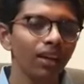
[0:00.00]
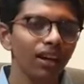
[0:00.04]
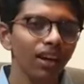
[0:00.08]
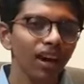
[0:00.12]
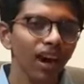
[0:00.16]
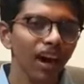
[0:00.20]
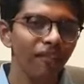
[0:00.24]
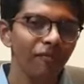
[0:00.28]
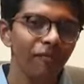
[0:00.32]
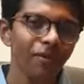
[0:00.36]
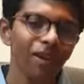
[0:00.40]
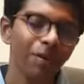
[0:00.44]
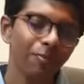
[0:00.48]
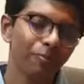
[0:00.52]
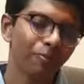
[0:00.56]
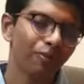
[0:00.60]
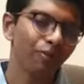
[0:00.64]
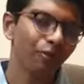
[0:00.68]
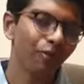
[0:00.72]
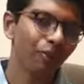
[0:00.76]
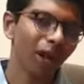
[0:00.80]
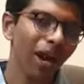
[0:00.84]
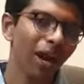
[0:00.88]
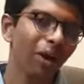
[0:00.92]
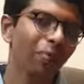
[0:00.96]
I've been a
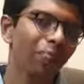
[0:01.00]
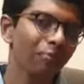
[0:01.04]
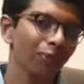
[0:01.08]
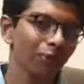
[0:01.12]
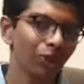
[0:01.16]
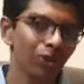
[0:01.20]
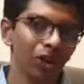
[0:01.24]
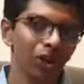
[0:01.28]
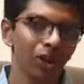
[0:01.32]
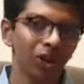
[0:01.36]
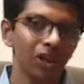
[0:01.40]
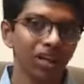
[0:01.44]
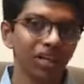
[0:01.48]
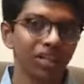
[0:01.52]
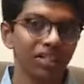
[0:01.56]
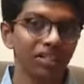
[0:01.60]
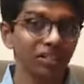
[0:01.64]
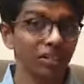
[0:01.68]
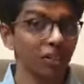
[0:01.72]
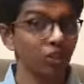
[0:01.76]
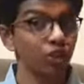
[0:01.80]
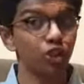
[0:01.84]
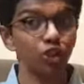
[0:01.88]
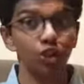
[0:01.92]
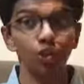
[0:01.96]
proud Podarite
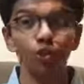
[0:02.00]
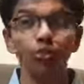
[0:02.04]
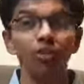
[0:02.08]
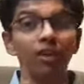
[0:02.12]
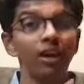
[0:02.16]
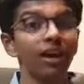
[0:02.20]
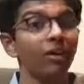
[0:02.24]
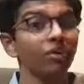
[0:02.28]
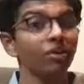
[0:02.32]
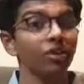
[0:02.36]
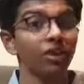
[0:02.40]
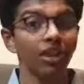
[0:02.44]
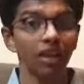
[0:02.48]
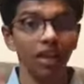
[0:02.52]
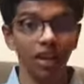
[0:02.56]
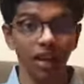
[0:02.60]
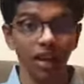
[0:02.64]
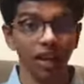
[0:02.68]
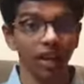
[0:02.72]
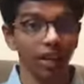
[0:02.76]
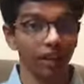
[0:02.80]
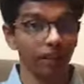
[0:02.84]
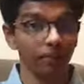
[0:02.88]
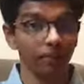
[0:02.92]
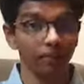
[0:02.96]
since
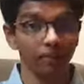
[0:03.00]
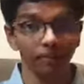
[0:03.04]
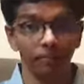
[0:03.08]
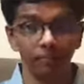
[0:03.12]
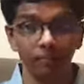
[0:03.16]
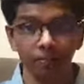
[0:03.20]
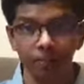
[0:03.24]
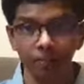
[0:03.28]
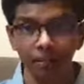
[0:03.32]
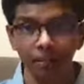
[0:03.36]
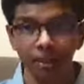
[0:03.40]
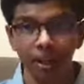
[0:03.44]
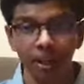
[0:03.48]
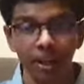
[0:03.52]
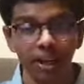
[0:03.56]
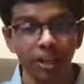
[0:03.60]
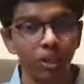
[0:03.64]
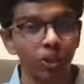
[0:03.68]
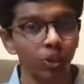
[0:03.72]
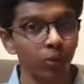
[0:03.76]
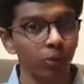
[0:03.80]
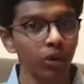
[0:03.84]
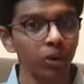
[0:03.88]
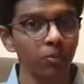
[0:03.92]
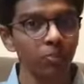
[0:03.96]
2009. I
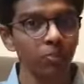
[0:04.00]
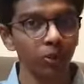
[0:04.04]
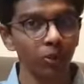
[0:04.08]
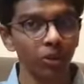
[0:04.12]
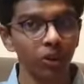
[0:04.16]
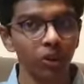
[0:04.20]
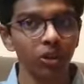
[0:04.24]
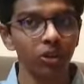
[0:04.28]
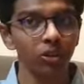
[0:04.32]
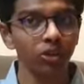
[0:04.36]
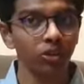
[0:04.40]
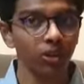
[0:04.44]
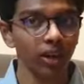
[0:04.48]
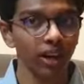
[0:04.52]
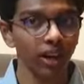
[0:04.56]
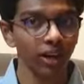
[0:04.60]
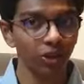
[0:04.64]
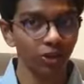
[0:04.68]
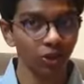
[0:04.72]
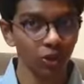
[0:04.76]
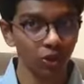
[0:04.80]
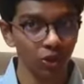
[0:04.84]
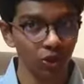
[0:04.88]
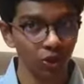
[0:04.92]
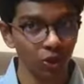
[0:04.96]
joined Podar
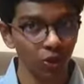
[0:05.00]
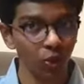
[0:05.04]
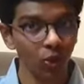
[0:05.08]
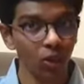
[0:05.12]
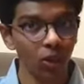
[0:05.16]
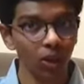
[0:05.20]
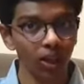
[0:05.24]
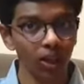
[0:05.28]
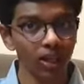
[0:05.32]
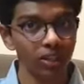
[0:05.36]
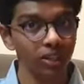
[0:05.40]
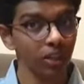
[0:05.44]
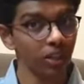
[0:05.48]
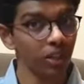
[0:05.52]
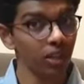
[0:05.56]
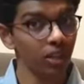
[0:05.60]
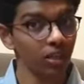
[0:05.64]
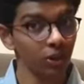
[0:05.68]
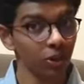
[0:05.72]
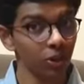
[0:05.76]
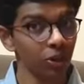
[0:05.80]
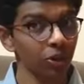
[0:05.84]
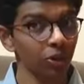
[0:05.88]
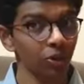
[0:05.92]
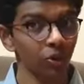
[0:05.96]
International School as a
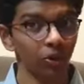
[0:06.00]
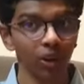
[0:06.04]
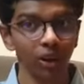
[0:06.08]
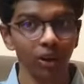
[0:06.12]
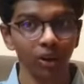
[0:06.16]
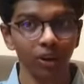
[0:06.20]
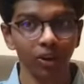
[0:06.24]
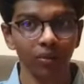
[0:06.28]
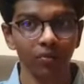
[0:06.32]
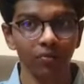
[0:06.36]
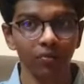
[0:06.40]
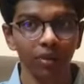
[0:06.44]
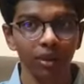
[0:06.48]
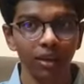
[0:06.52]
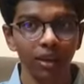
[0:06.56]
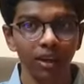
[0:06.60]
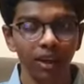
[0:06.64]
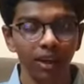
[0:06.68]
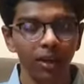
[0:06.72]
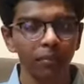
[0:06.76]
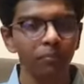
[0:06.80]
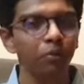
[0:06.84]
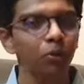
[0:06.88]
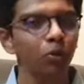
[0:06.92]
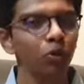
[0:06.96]
third grader,
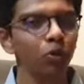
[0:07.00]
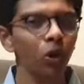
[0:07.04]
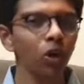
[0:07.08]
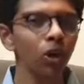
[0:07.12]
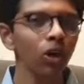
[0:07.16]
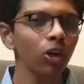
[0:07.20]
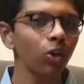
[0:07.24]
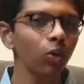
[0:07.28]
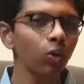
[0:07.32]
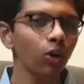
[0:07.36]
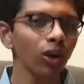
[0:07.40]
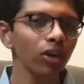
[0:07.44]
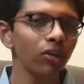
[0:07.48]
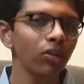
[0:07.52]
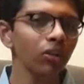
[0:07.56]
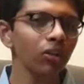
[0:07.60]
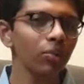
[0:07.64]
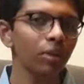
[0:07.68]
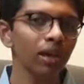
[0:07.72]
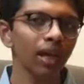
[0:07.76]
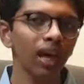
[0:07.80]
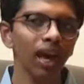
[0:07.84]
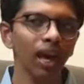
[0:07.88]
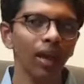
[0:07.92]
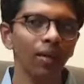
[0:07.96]
and Podar quickly
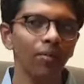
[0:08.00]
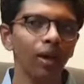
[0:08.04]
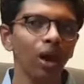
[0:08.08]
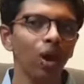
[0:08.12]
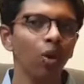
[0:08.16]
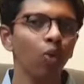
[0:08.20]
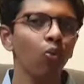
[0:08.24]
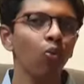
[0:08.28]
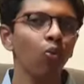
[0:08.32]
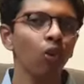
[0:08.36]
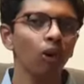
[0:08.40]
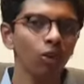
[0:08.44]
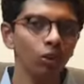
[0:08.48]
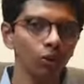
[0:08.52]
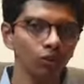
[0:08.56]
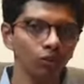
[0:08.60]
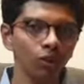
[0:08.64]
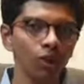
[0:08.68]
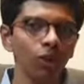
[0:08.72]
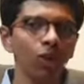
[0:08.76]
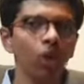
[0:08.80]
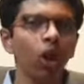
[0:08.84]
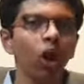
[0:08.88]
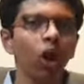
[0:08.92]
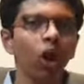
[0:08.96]
became a
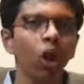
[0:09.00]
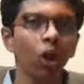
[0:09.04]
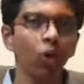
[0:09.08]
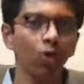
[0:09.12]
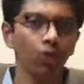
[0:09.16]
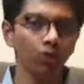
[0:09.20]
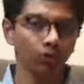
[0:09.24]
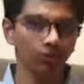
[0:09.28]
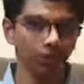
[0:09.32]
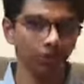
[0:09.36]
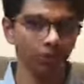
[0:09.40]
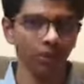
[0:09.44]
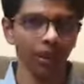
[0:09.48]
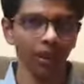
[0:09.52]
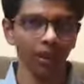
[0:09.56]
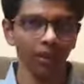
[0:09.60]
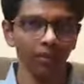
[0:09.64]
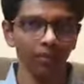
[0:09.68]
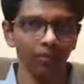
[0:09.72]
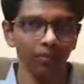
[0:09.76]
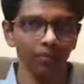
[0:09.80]
wonderful home for me.